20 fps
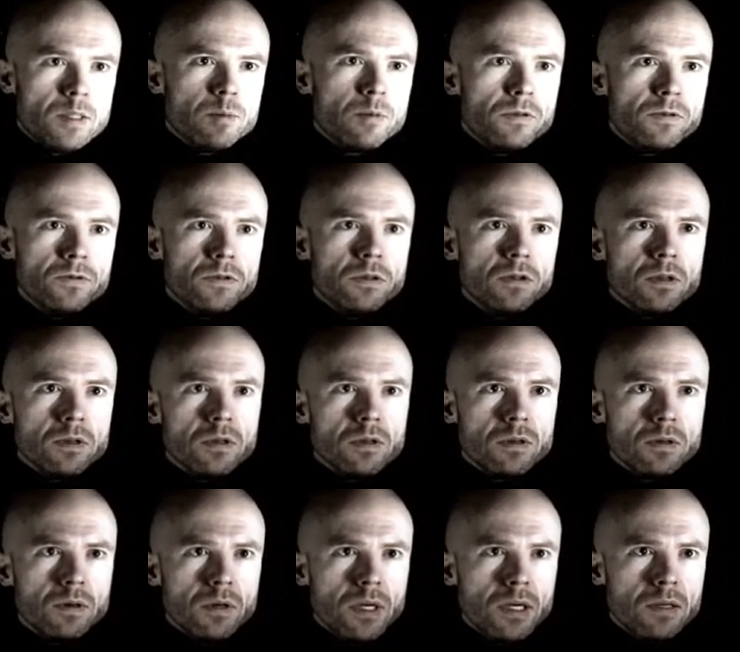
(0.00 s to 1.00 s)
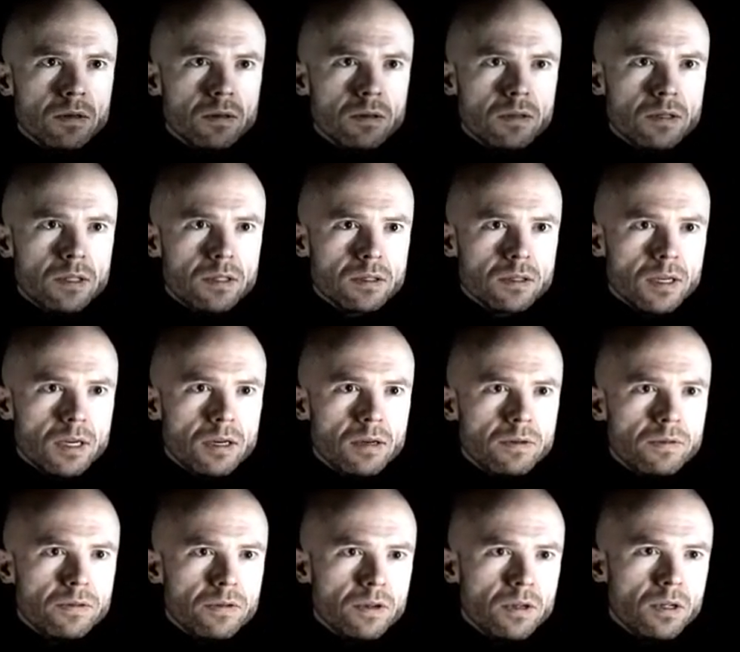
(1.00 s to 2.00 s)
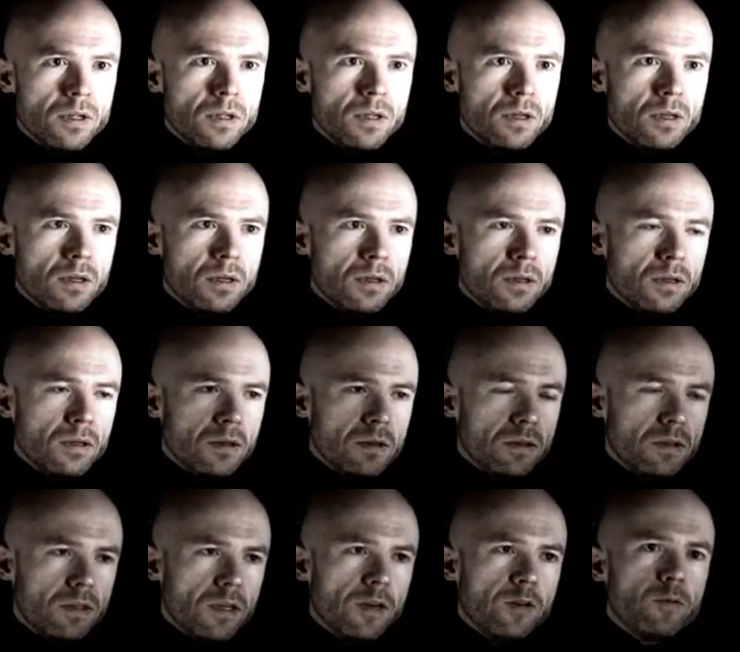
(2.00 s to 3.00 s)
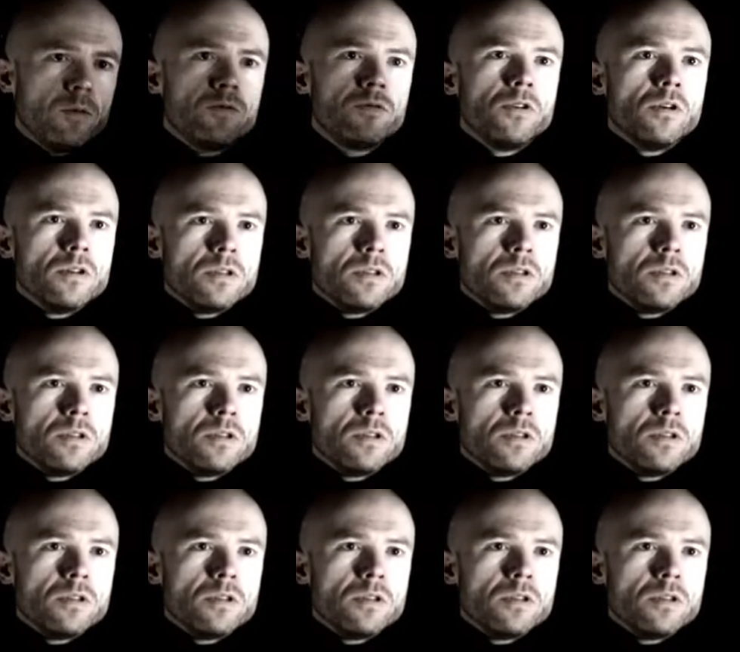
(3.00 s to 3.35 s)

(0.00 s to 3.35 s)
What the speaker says: before, right? All this kind of stuff before.